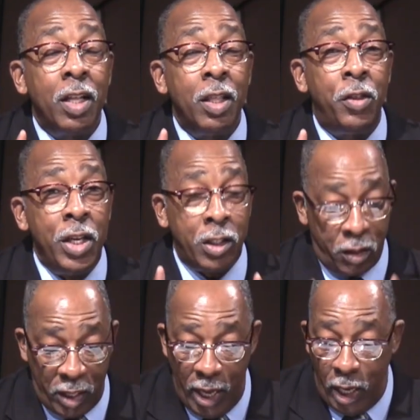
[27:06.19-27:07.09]
This
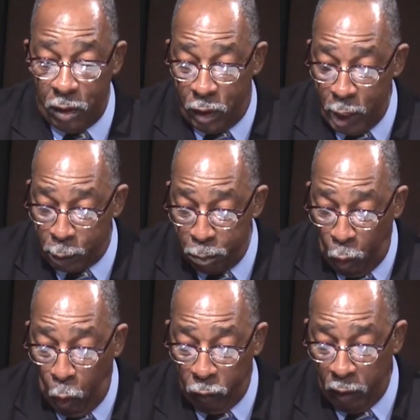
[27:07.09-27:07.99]
thing, this
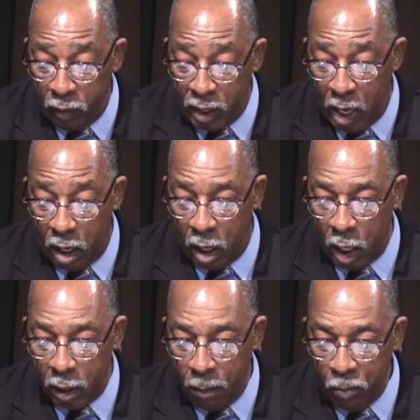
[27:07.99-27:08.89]
move of
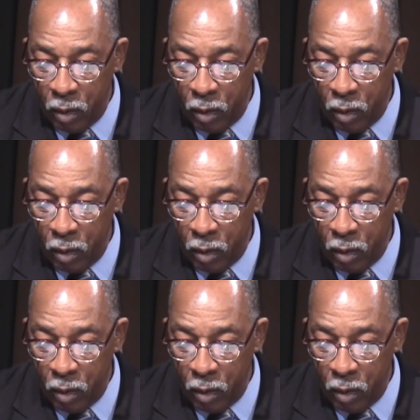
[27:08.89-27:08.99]
God,